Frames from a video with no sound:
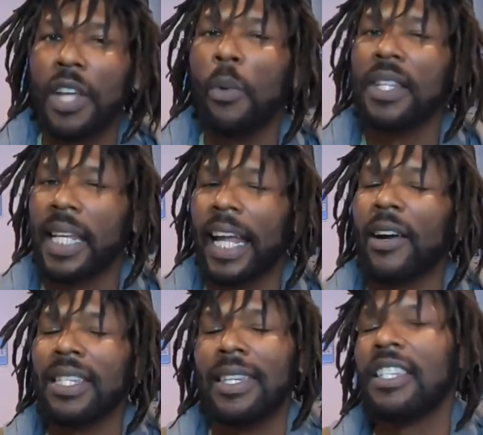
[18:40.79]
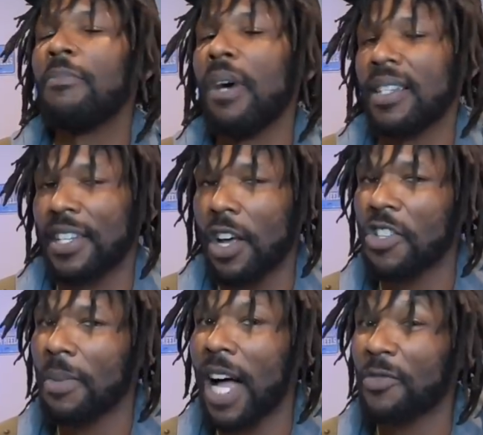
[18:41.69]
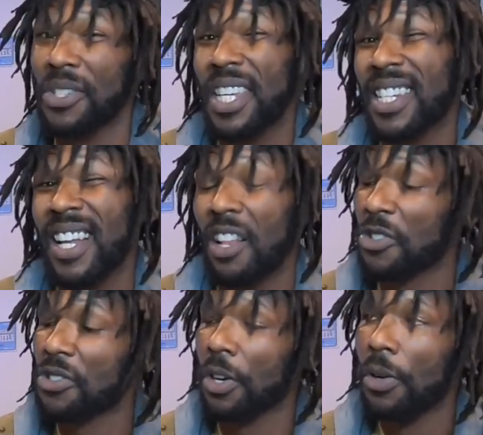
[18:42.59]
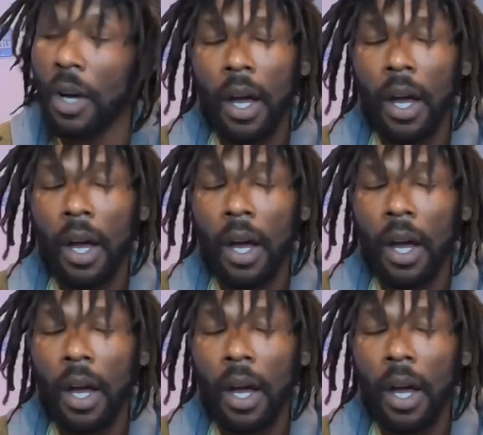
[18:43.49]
I wanna say like around $60. I saw some comps for $60 or so,